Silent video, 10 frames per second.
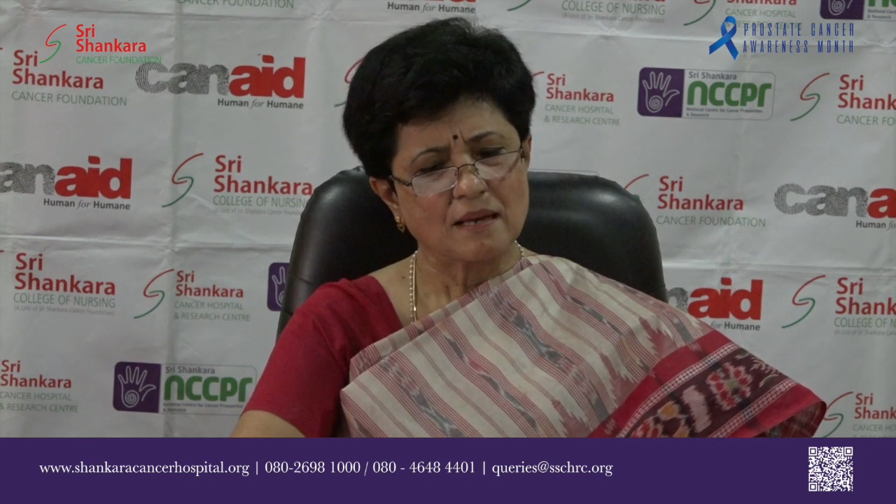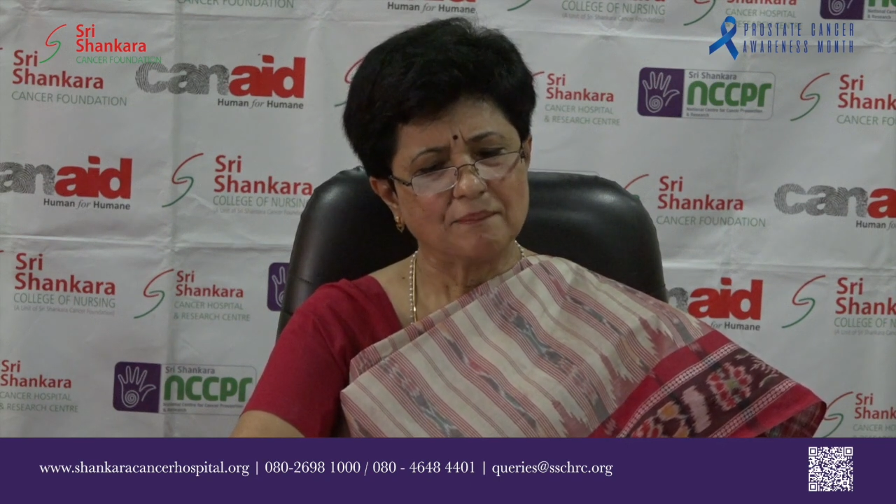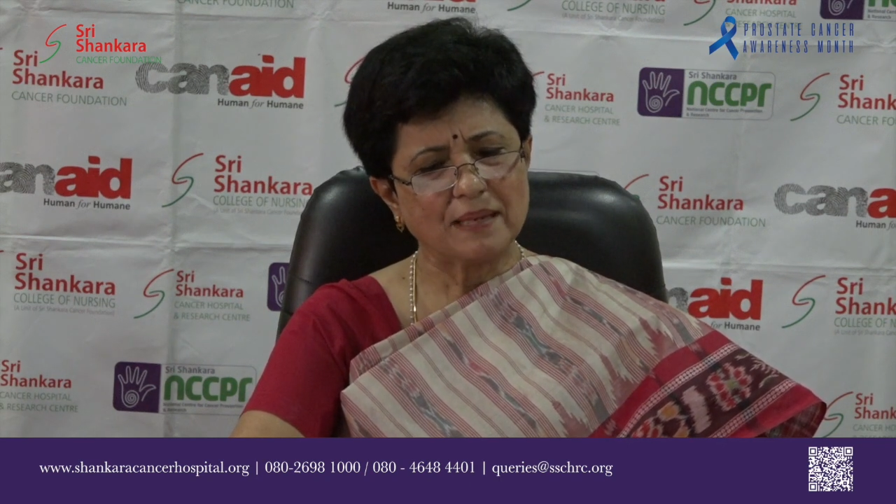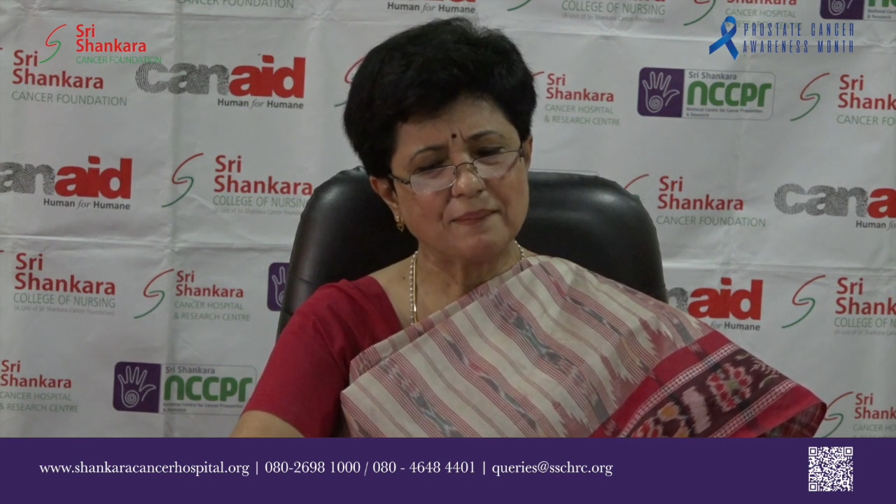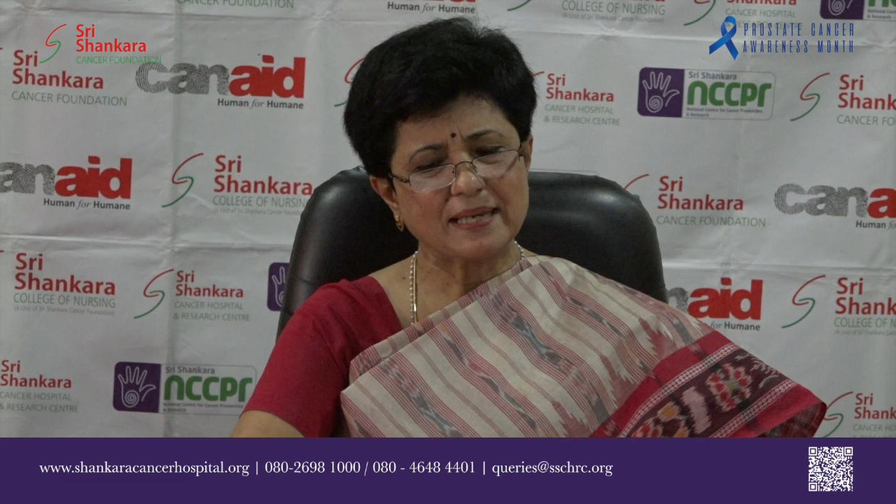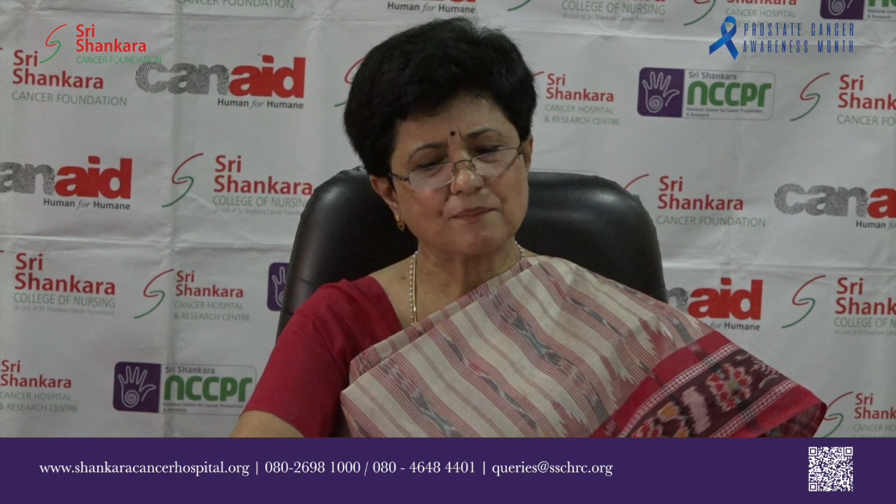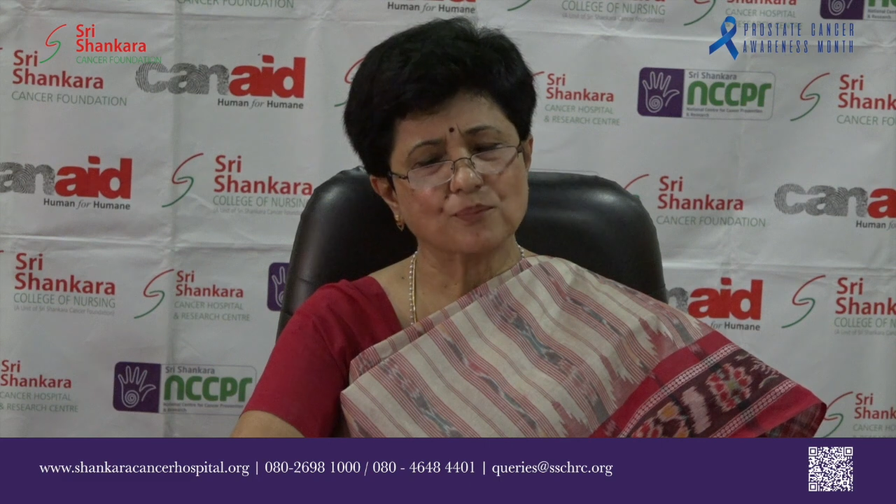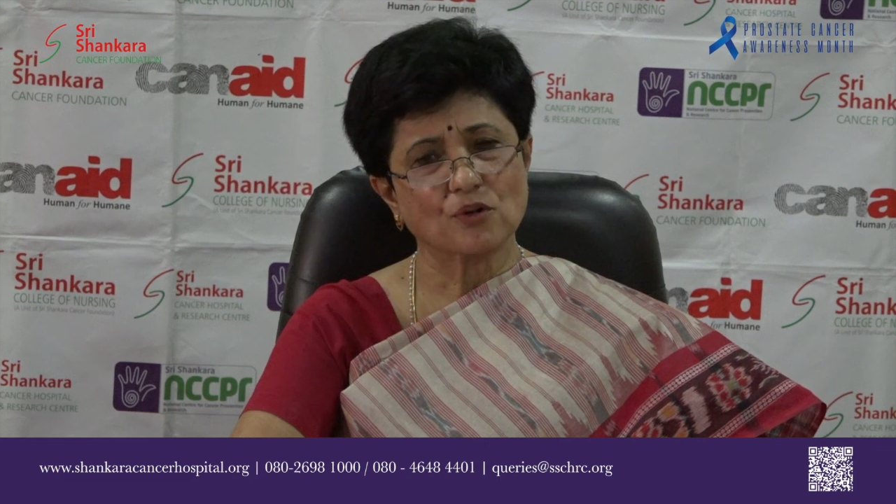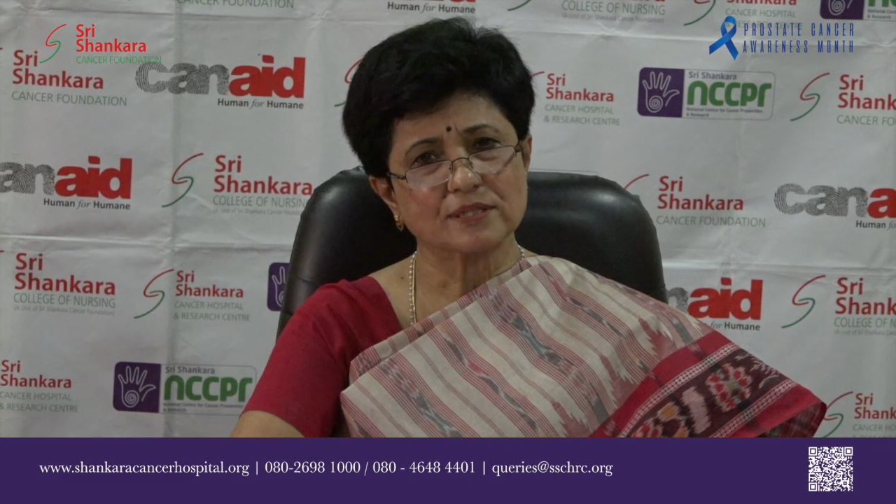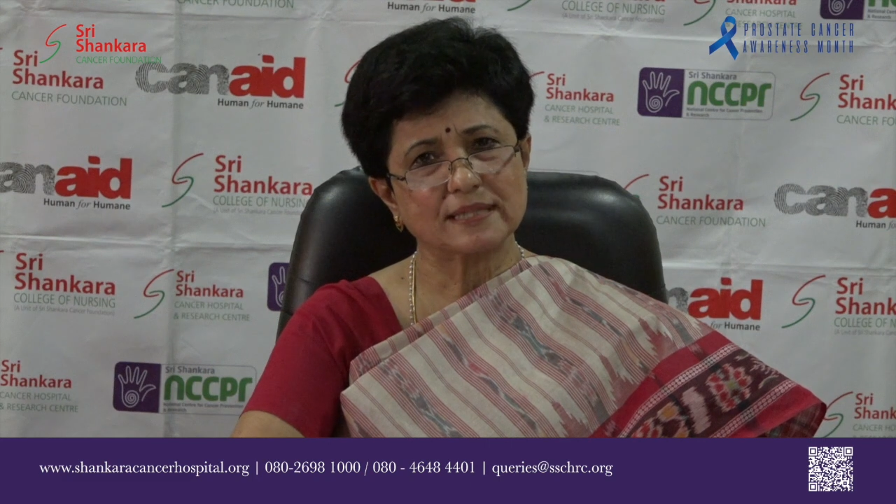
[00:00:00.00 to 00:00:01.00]
may make
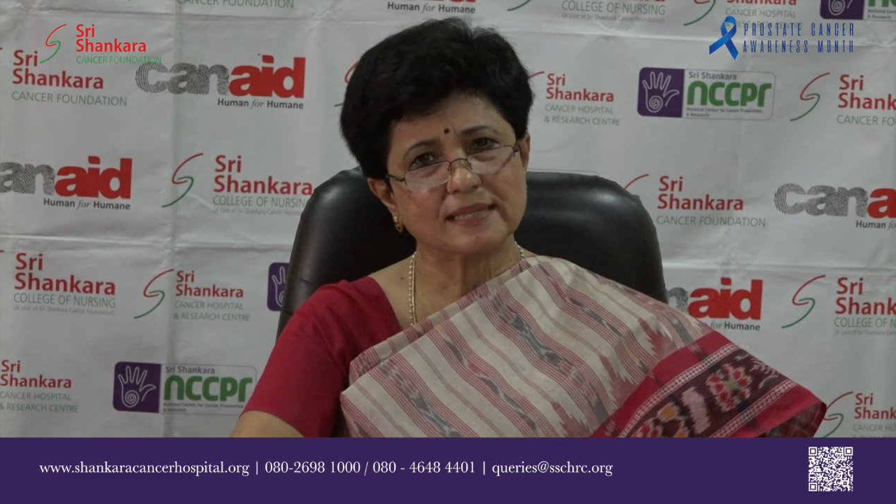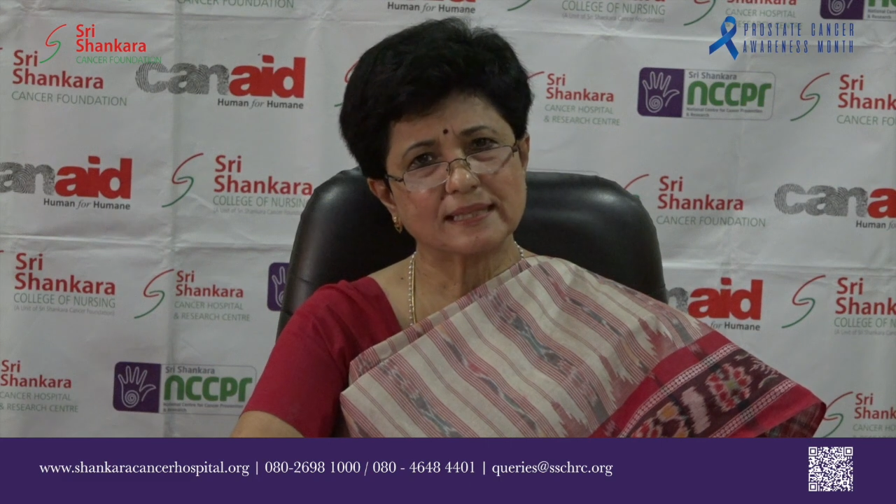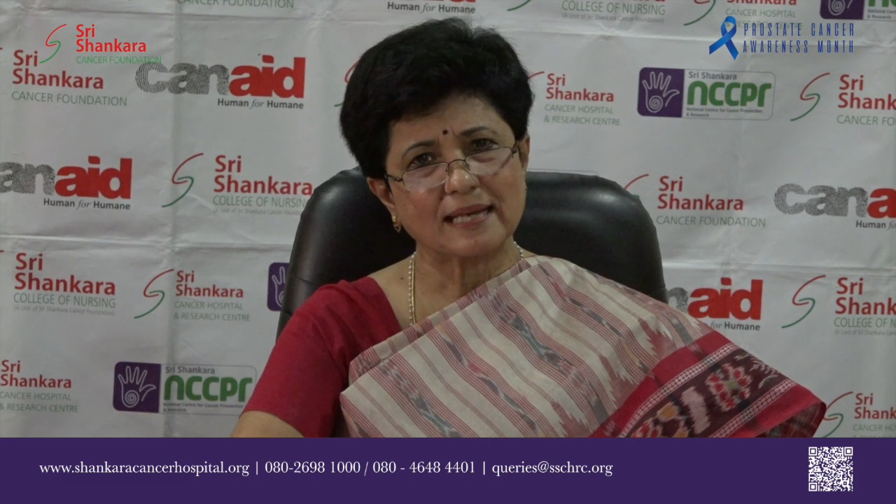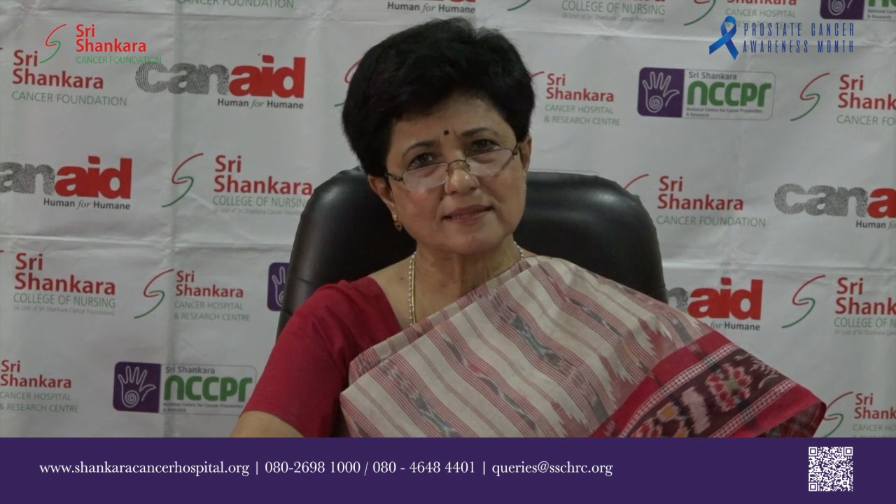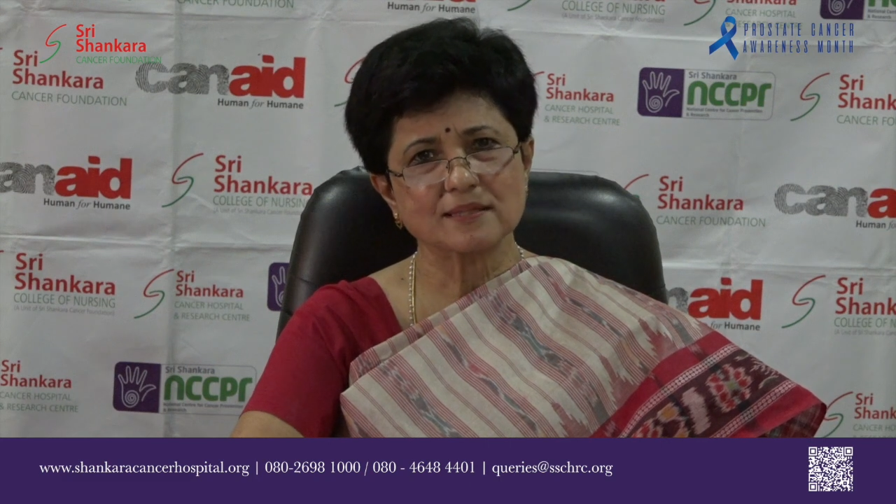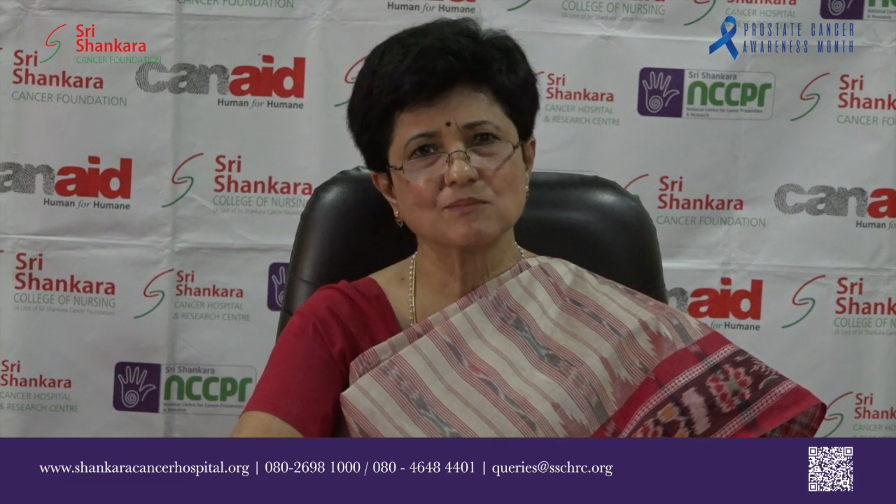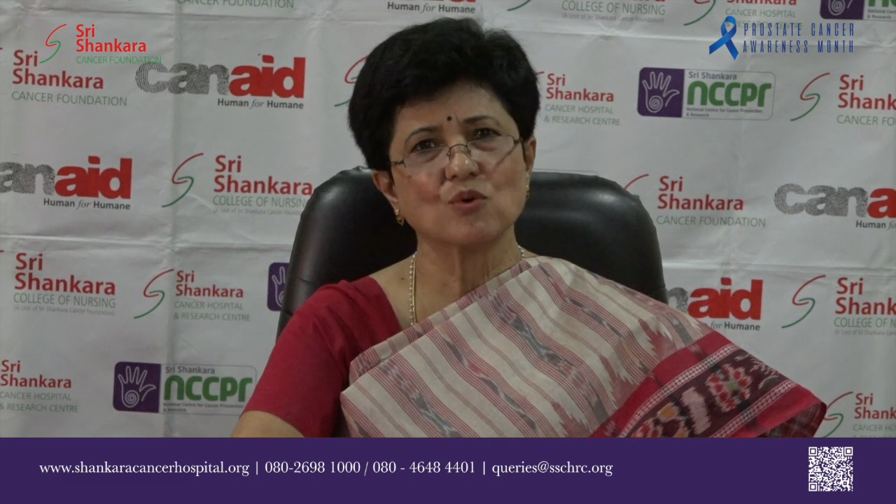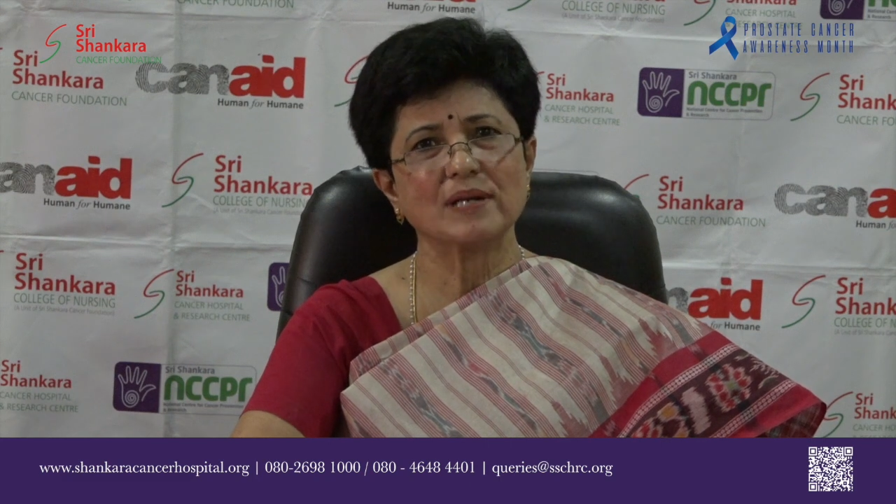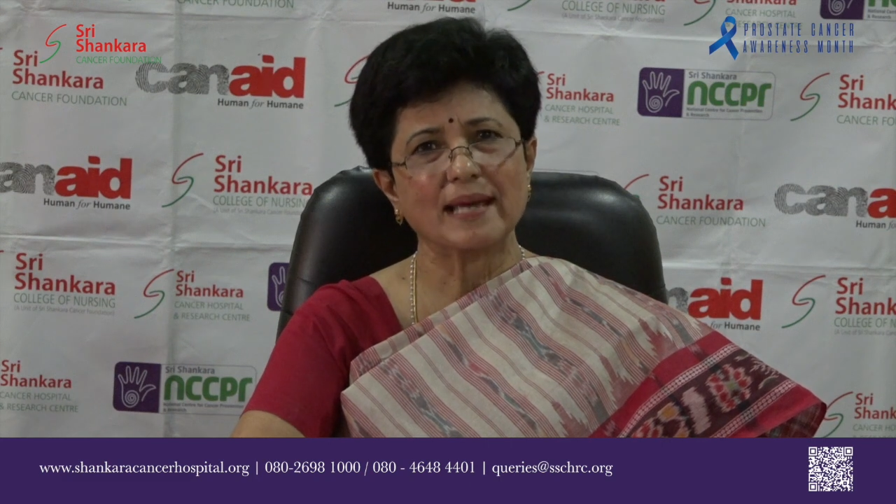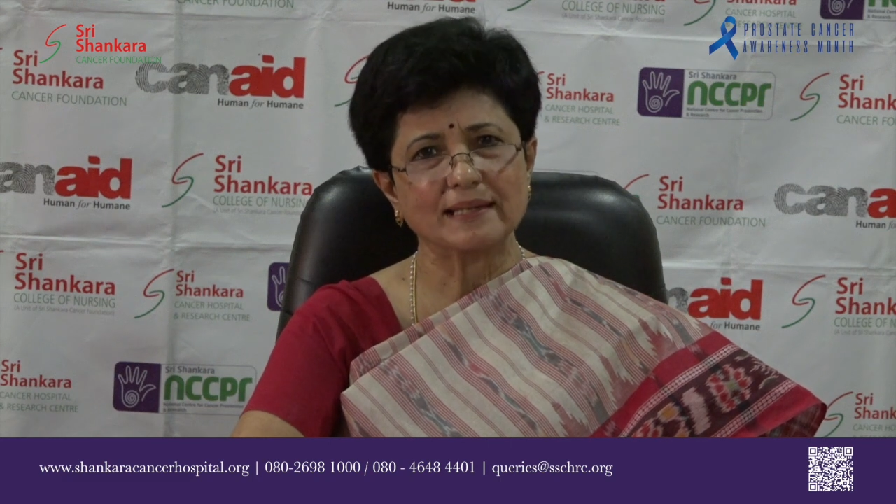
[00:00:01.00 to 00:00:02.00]
prostate cancer
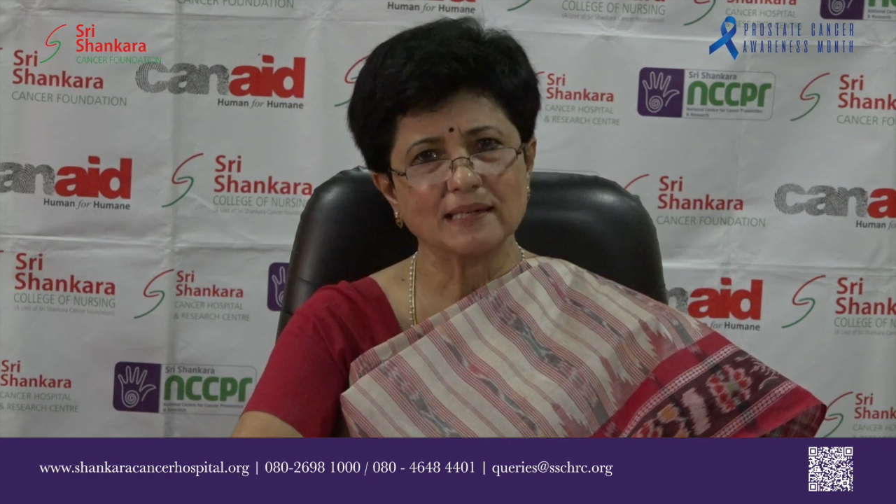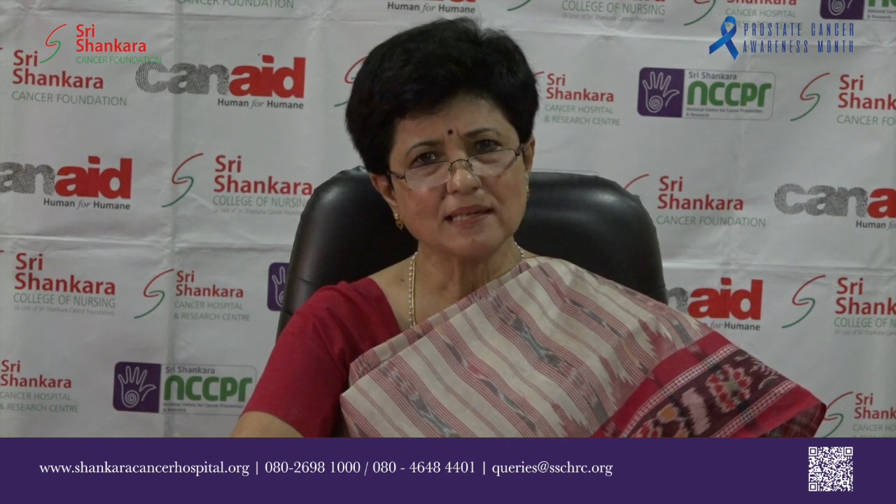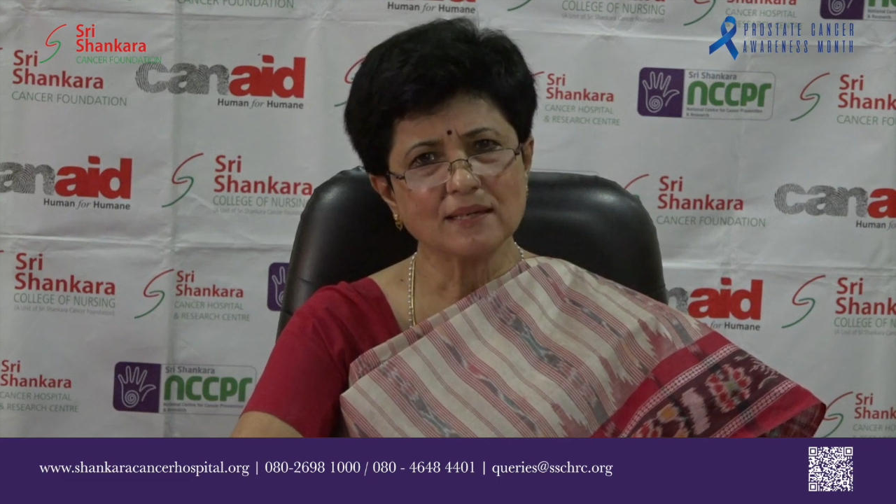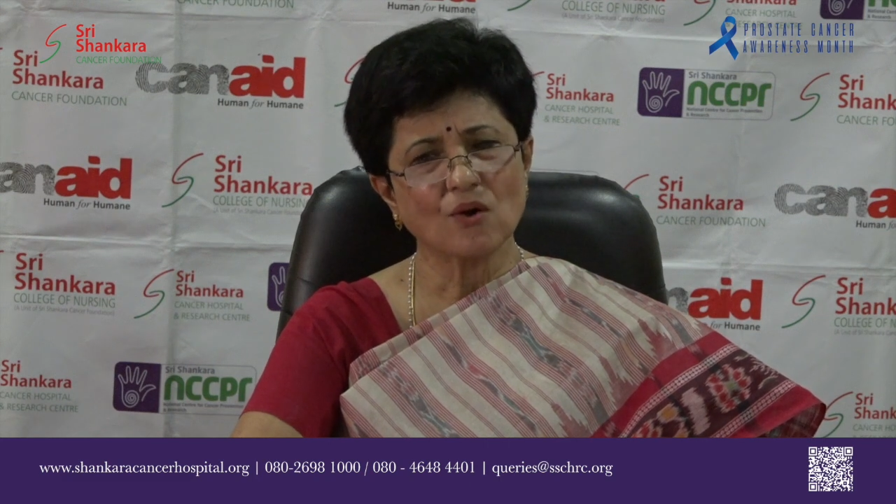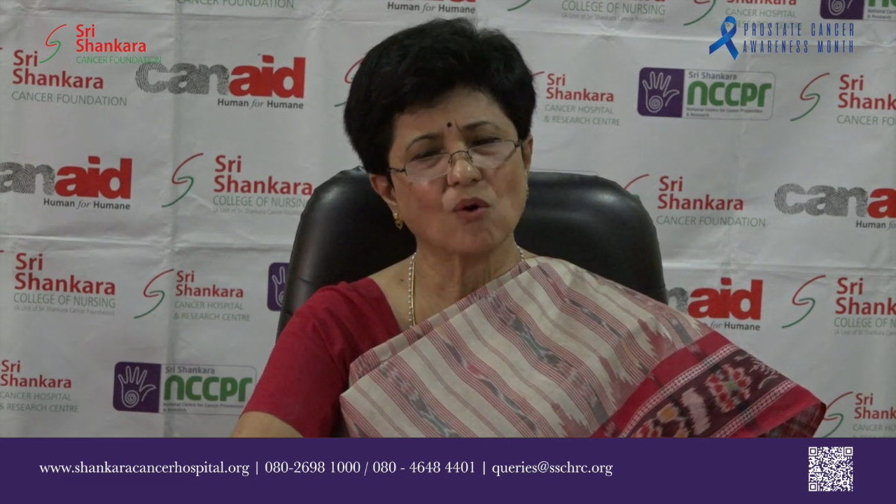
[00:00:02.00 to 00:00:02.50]
more likely,